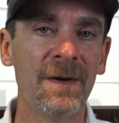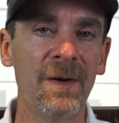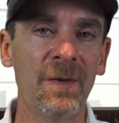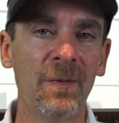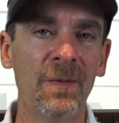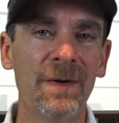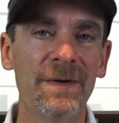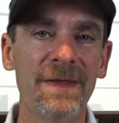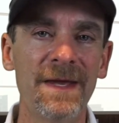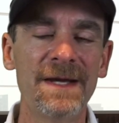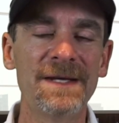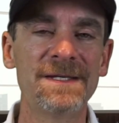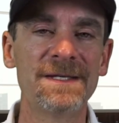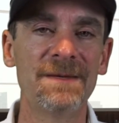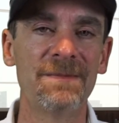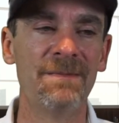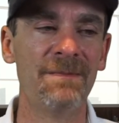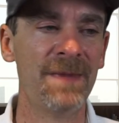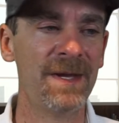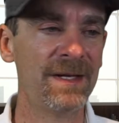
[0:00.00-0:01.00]
where they
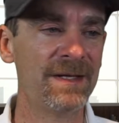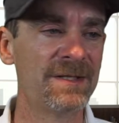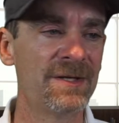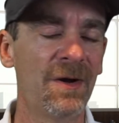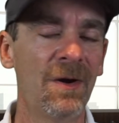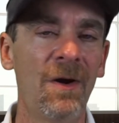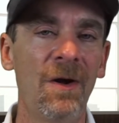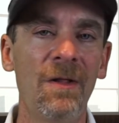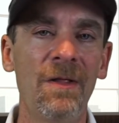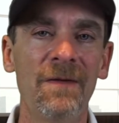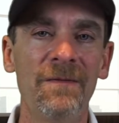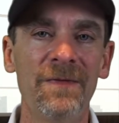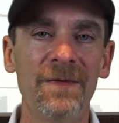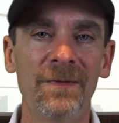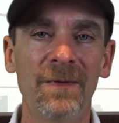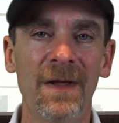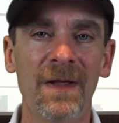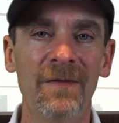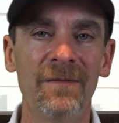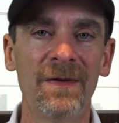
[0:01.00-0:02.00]
submit to all of the
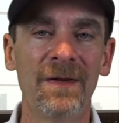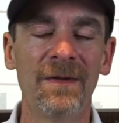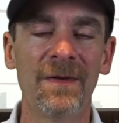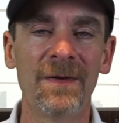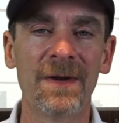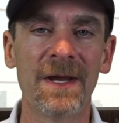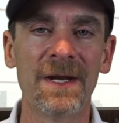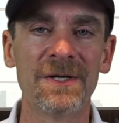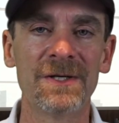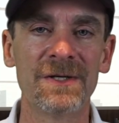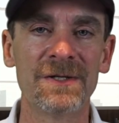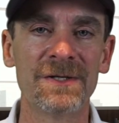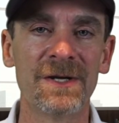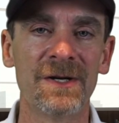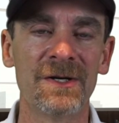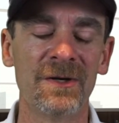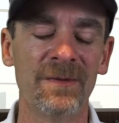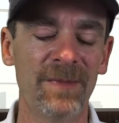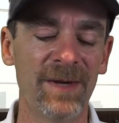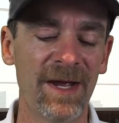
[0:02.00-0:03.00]
relevant locations
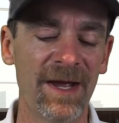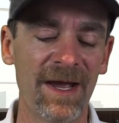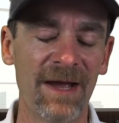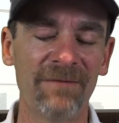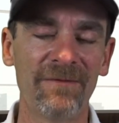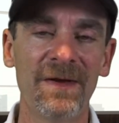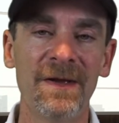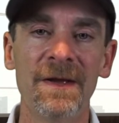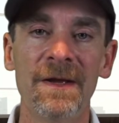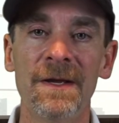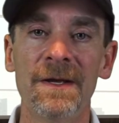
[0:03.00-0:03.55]
on your behalf.